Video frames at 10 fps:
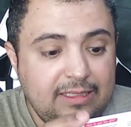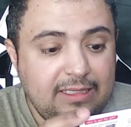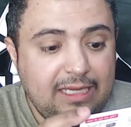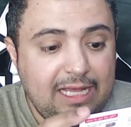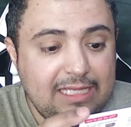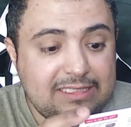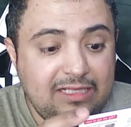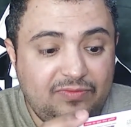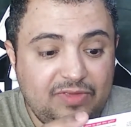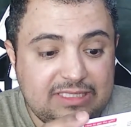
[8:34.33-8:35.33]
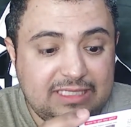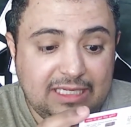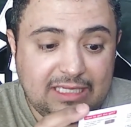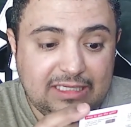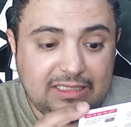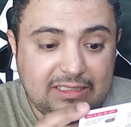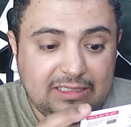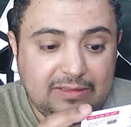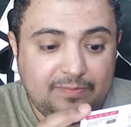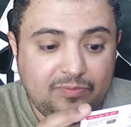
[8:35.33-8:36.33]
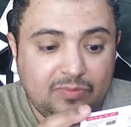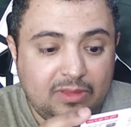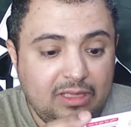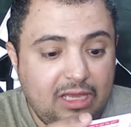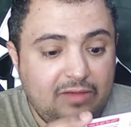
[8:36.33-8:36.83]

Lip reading: selfie stick, a